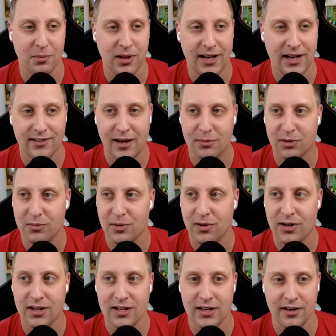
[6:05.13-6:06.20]
blacktop
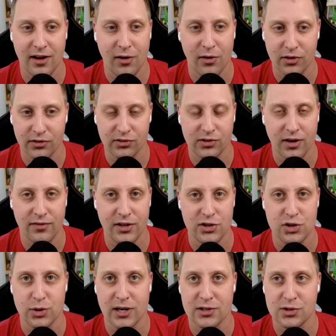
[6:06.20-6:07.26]
community and all the stuff that
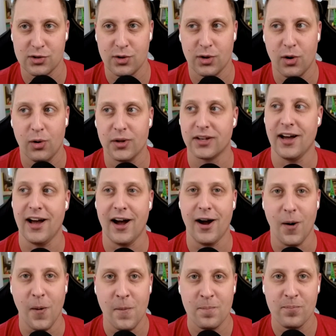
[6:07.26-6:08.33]
you guys are doing, holy
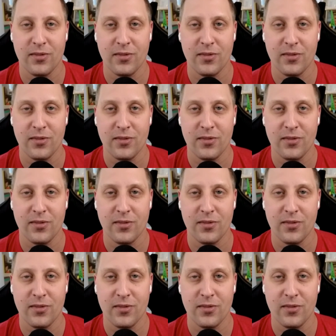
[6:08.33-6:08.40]
cow!